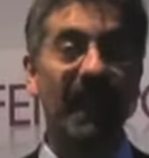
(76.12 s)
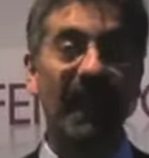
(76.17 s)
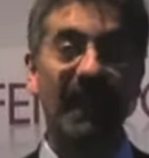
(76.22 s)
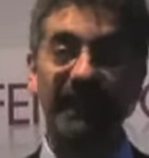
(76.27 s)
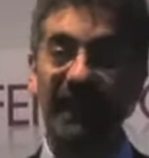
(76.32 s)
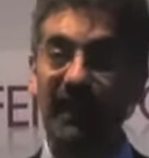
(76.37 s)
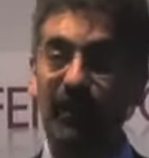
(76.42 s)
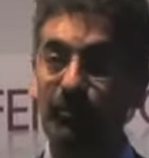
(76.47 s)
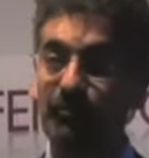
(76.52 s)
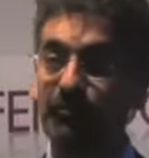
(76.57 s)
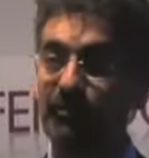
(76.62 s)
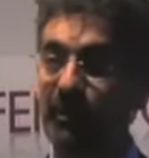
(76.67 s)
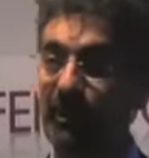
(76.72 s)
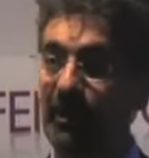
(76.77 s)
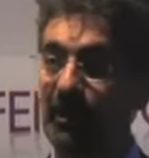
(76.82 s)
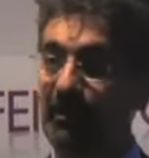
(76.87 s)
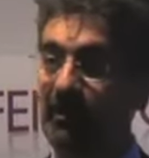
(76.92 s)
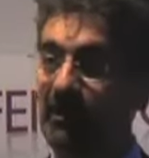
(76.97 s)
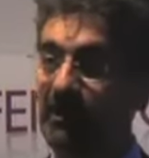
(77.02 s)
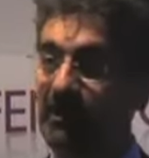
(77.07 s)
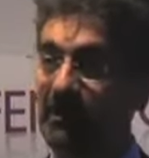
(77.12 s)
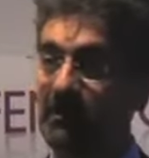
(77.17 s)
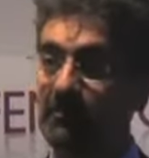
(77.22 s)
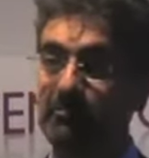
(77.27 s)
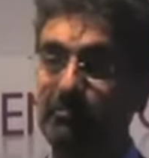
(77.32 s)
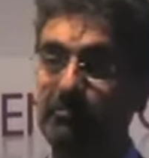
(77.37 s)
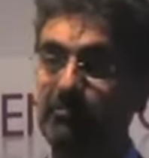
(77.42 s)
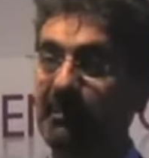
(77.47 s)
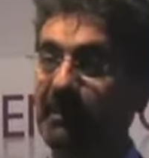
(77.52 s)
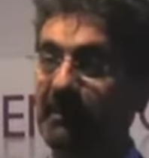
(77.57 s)
and help
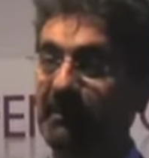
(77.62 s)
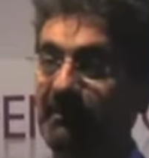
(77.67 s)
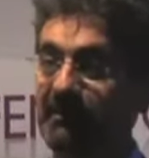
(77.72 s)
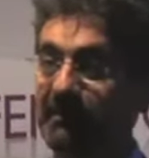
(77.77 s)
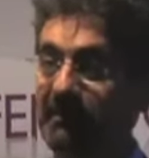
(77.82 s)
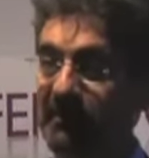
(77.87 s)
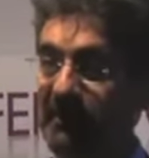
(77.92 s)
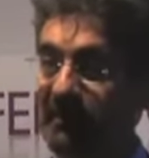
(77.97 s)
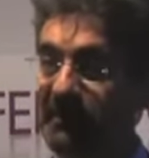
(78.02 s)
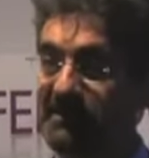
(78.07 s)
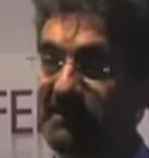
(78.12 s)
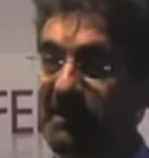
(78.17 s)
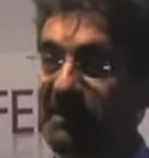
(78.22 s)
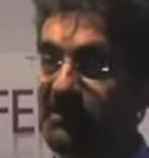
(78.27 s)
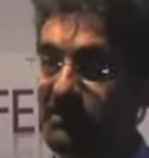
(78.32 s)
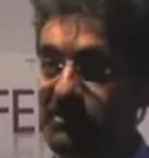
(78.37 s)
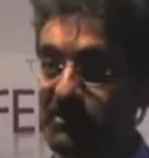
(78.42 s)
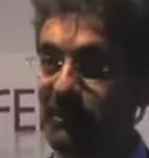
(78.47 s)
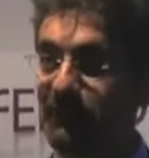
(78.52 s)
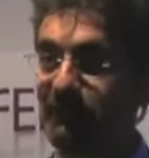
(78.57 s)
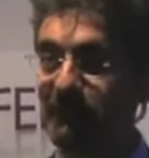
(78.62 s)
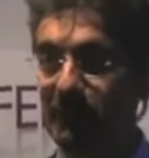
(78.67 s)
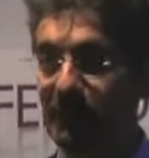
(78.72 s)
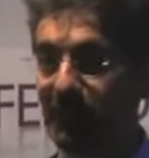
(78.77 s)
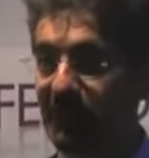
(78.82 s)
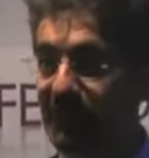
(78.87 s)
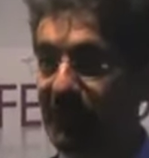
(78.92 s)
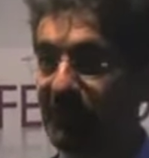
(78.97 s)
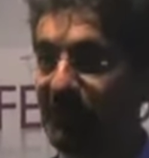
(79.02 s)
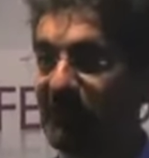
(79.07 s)
to bring to the attention of the
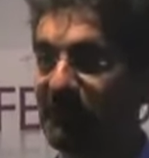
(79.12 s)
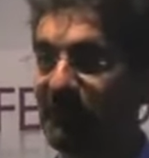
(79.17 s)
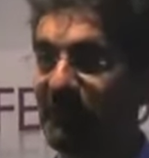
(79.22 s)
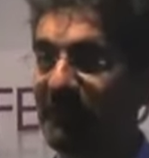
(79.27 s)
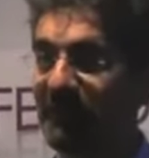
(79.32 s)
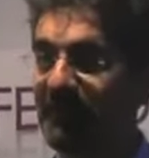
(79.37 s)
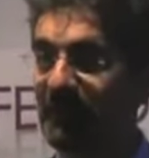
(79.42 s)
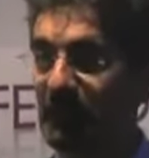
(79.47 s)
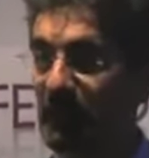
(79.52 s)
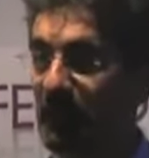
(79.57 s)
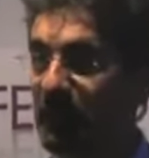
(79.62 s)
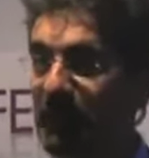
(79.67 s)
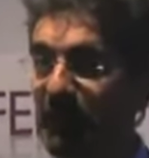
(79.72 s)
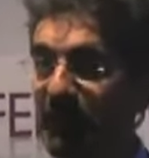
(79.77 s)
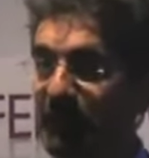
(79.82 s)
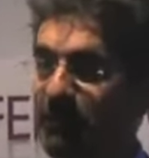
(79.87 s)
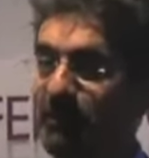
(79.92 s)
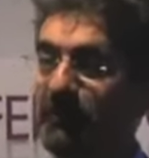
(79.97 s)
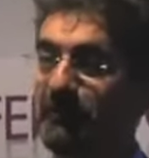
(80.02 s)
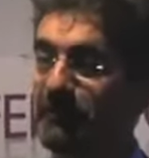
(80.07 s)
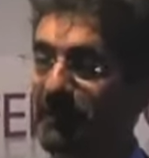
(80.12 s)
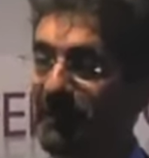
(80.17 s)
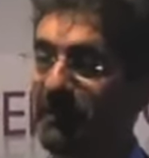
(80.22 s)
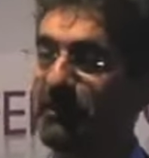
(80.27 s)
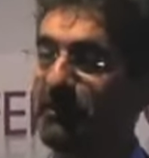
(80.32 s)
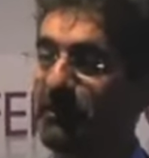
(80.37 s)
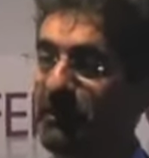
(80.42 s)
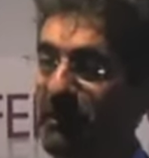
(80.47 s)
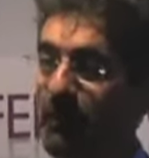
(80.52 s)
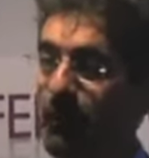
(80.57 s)
world the things we've
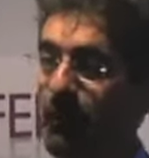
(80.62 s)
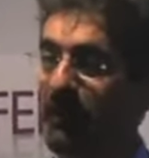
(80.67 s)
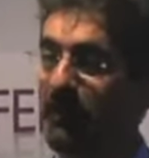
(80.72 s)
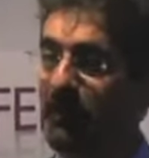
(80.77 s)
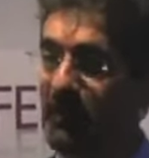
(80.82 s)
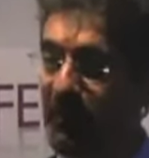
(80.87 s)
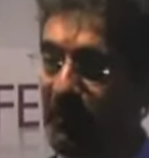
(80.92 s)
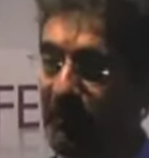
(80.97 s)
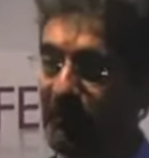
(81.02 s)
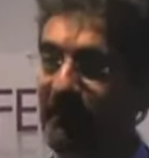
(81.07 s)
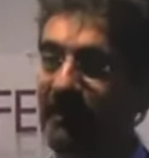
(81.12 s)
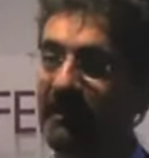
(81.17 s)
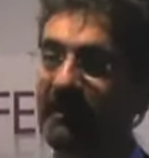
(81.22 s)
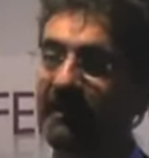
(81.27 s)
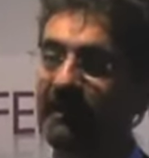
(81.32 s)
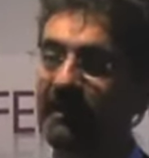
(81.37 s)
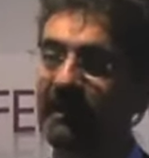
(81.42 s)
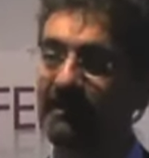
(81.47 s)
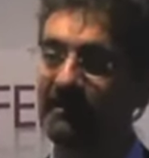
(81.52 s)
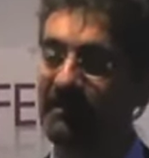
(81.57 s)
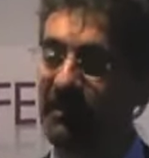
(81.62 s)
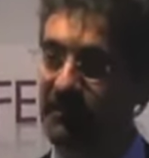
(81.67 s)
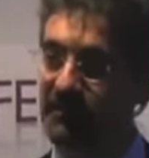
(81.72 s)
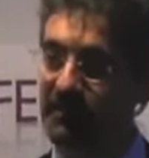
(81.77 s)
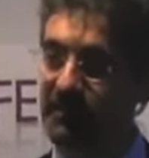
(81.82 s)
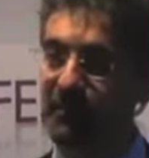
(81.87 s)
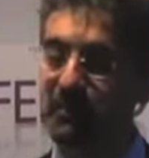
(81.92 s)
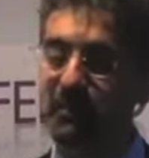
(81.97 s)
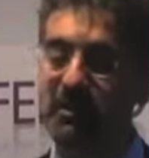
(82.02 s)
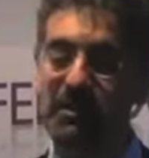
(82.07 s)
been doing with them in
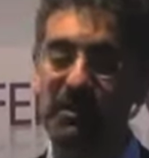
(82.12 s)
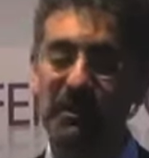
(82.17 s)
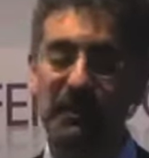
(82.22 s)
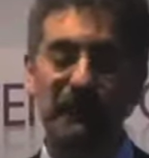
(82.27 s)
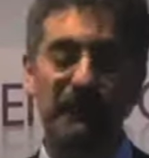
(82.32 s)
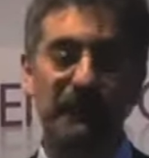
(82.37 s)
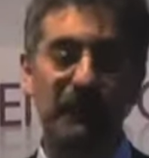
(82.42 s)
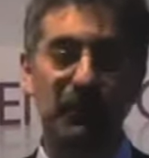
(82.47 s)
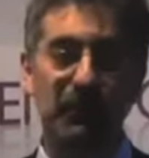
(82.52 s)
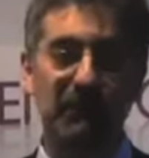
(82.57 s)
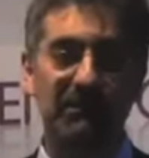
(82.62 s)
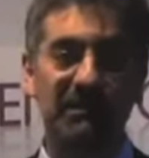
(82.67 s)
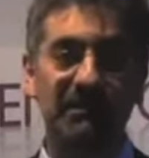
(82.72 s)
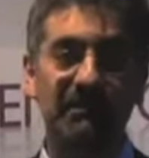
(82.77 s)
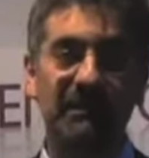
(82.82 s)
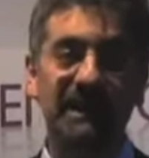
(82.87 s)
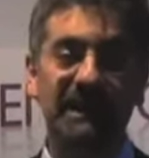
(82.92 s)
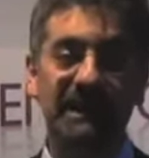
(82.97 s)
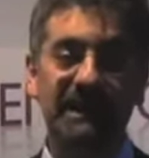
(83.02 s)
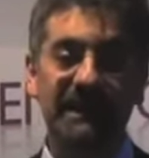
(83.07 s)
terms of the work of the forum.